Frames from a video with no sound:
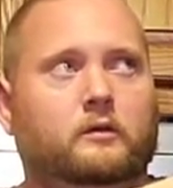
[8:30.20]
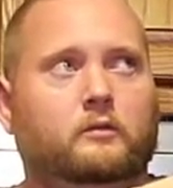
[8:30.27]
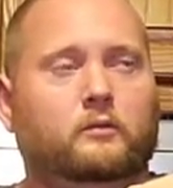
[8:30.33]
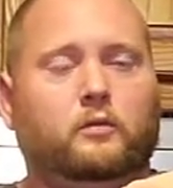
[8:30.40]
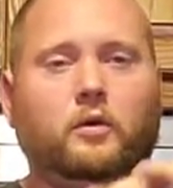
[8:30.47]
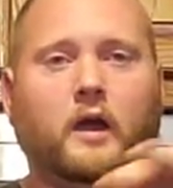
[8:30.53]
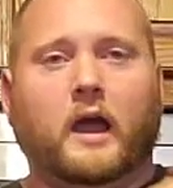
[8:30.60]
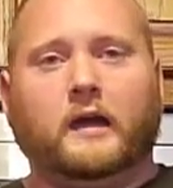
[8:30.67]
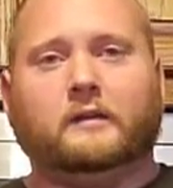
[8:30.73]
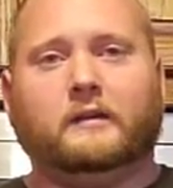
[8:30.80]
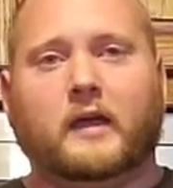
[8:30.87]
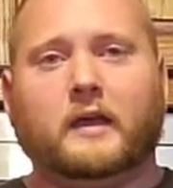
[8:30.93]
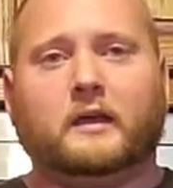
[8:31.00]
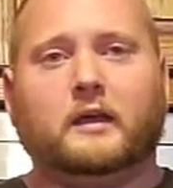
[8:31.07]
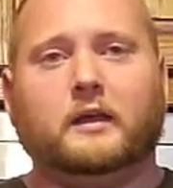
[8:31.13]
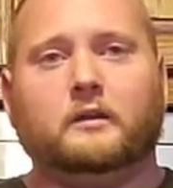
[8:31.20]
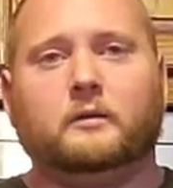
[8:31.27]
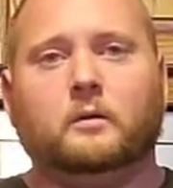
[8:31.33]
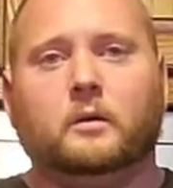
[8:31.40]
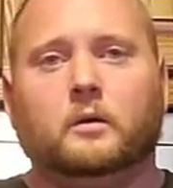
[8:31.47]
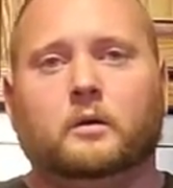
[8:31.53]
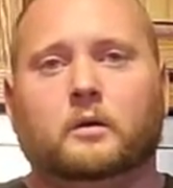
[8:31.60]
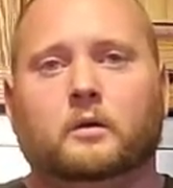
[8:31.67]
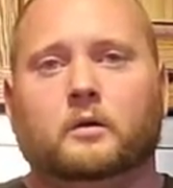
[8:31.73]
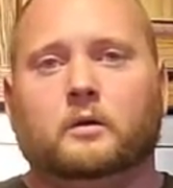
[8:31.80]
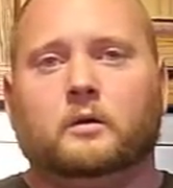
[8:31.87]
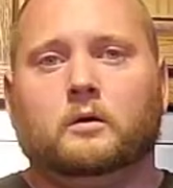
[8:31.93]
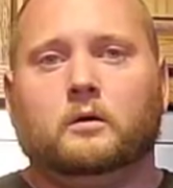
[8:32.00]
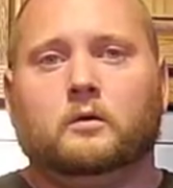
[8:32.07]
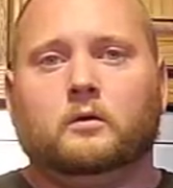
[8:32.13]
Would I take it
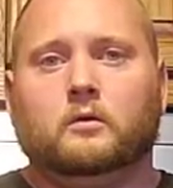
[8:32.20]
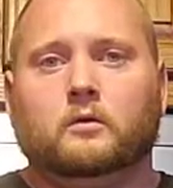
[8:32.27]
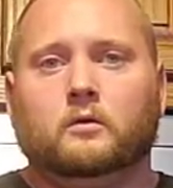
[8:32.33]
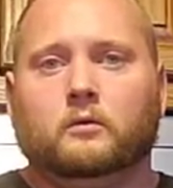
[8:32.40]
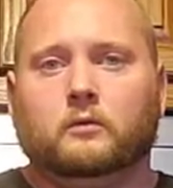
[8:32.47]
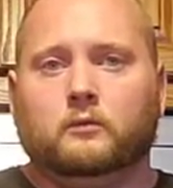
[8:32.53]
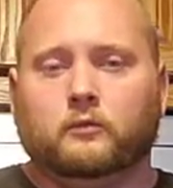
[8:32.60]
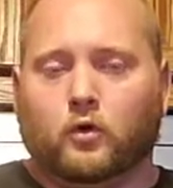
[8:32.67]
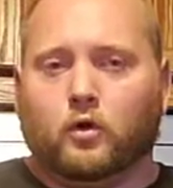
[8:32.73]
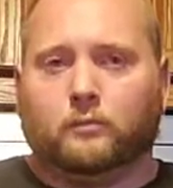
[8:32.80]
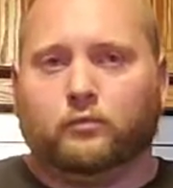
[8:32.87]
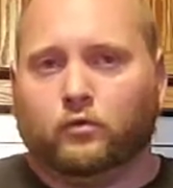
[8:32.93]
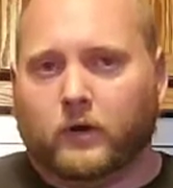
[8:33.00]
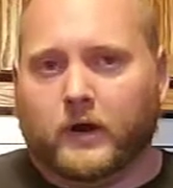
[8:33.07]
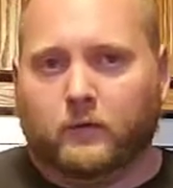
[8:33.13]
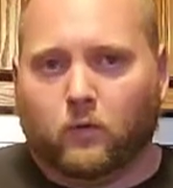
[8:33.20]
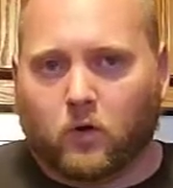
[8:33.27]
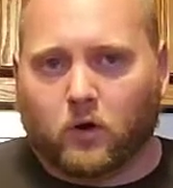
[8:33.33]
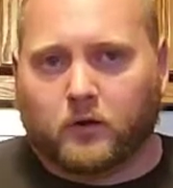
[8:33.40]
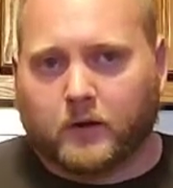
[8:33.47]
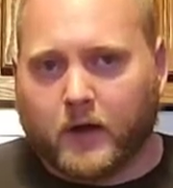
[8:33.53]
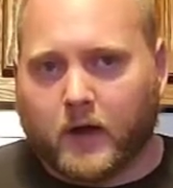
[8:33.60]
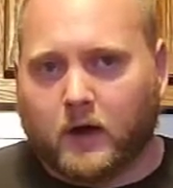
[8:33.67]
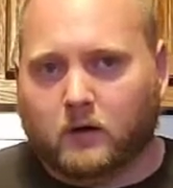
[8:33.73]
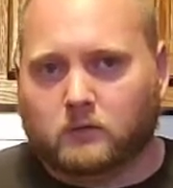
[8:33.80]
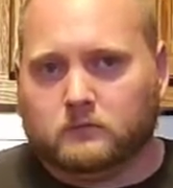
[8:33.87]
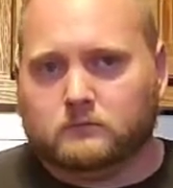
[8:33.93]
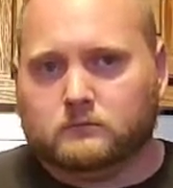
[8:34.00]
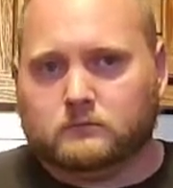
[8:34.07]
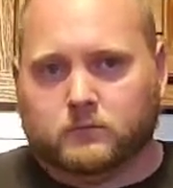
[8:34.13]
for a pre-workout,
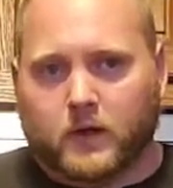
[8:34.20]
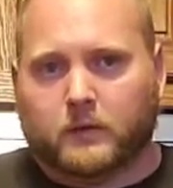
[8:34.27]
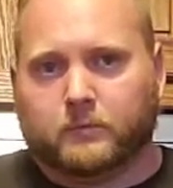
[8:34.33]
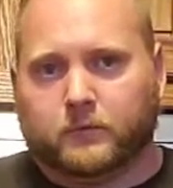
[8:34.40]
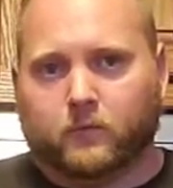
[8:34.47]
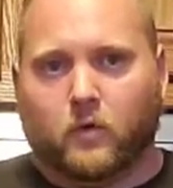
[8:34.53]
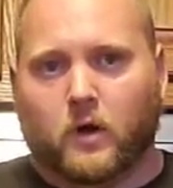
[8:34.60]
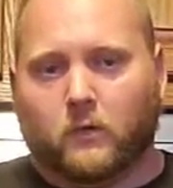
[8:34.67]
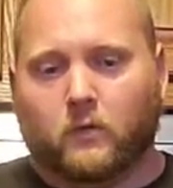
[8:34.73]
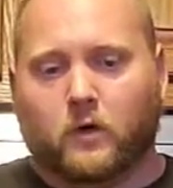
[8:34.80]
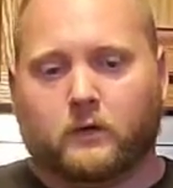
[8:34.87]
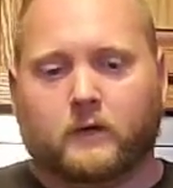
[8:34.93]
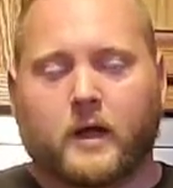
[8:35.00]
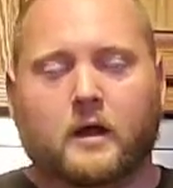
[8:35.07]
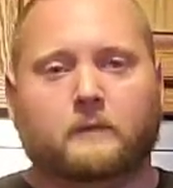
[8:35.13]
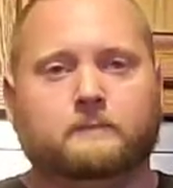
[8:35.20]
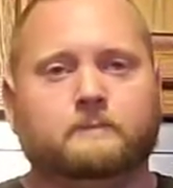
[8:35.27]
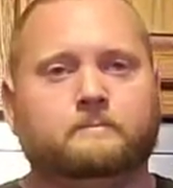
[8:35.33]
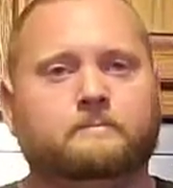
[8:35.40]
like before I worked out?